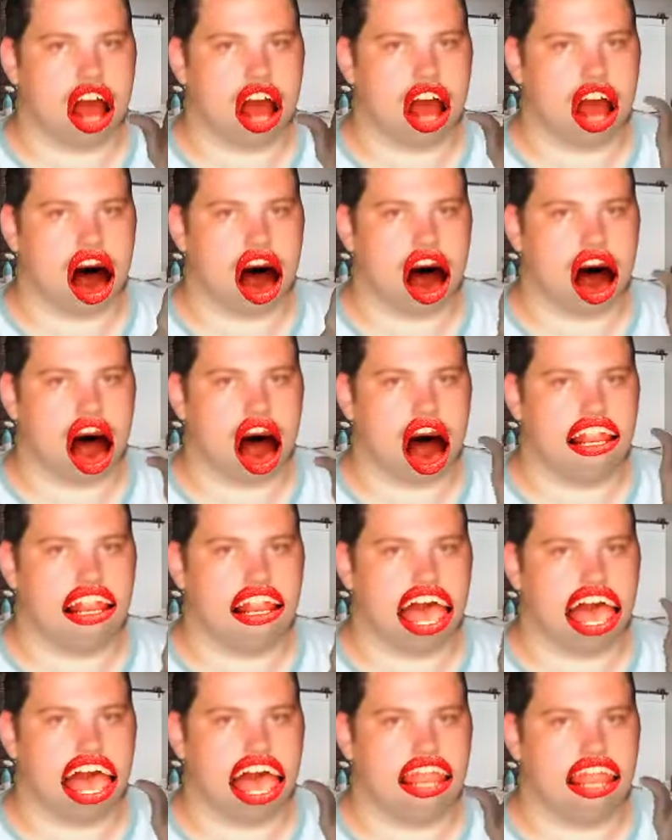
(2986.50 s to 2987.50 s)
recounting a
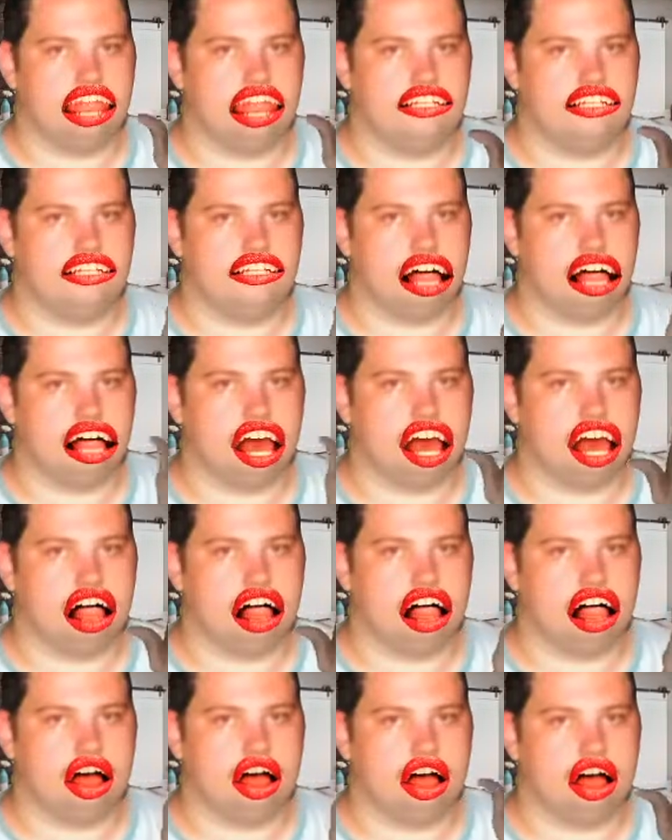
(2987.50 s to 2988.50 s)
story of someone
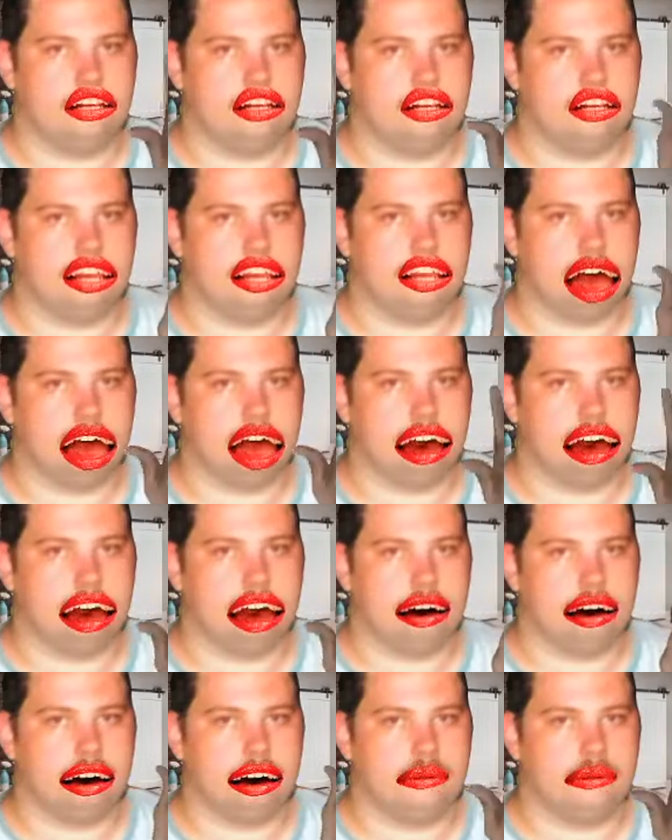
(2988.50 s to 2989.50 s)
stealing his birth
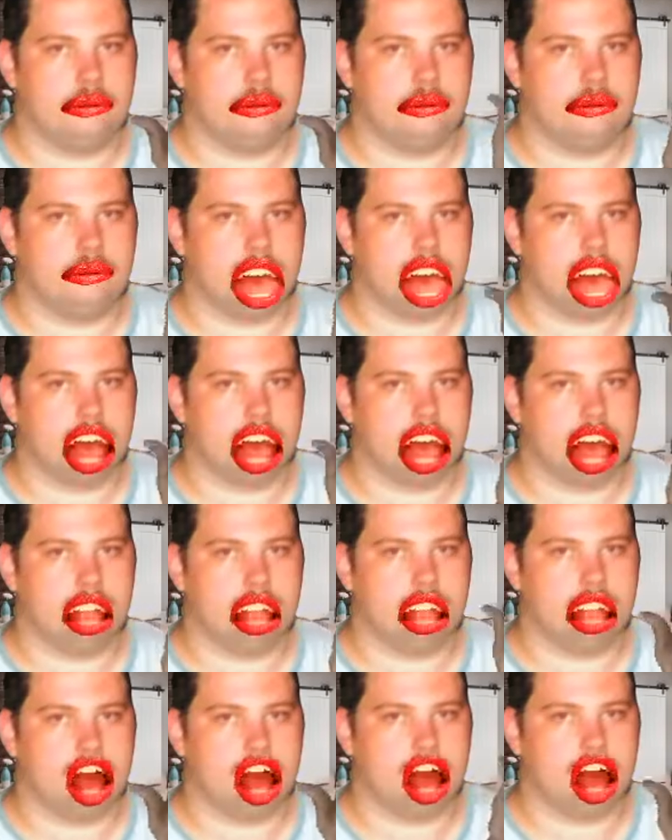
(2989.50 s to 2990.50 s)
certificate. That's pretty
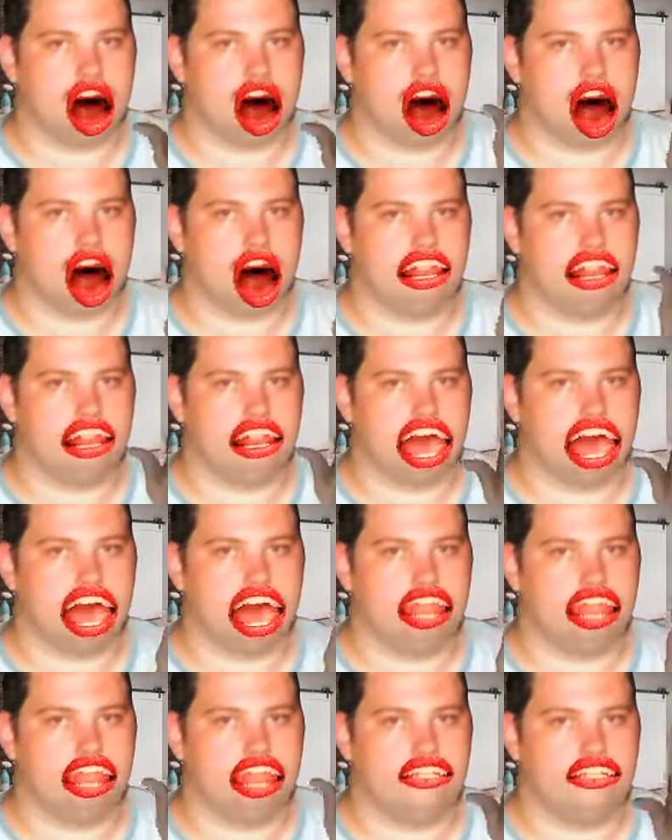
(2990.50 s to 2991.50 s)
epic. Cool.
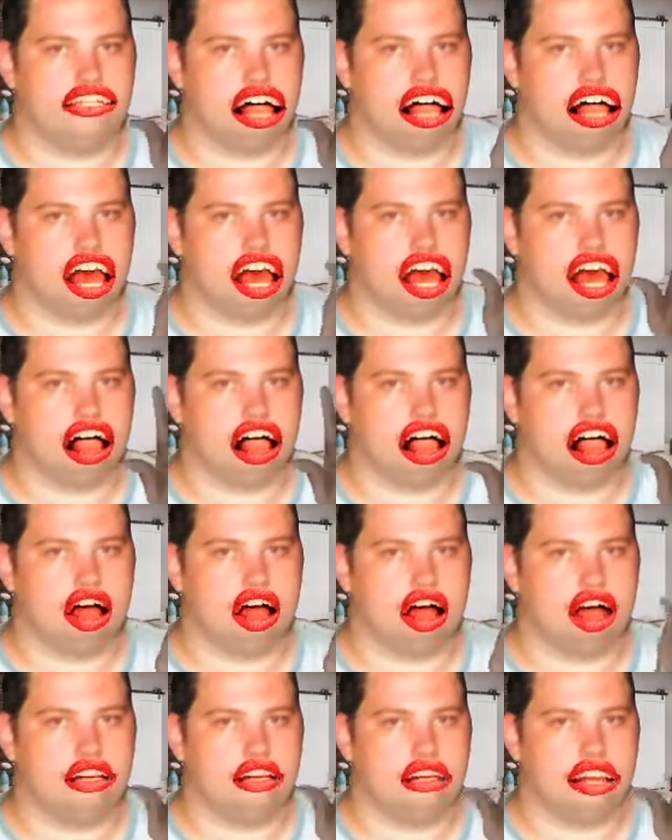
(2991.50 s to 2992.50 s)
So they don't have fucking
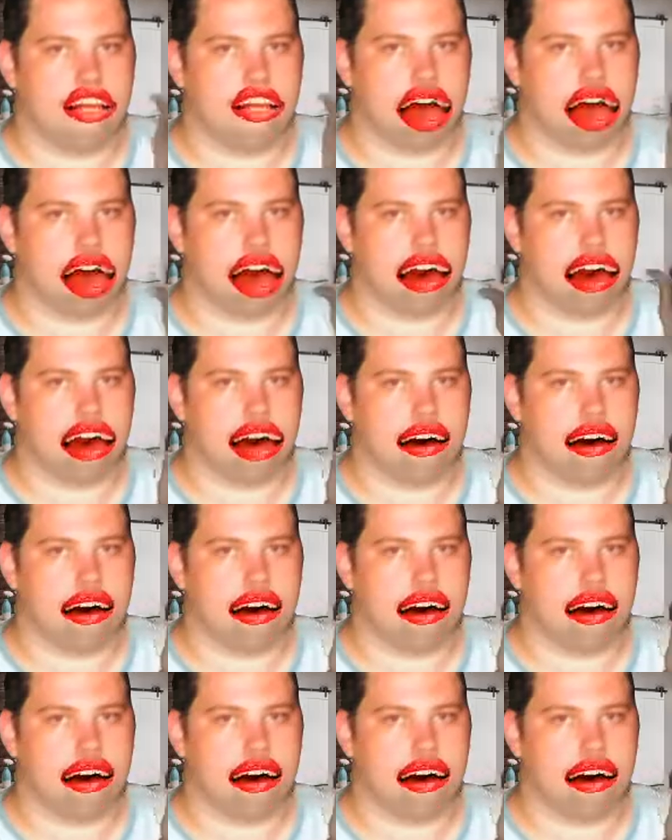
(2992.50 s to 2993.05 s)
cameras there?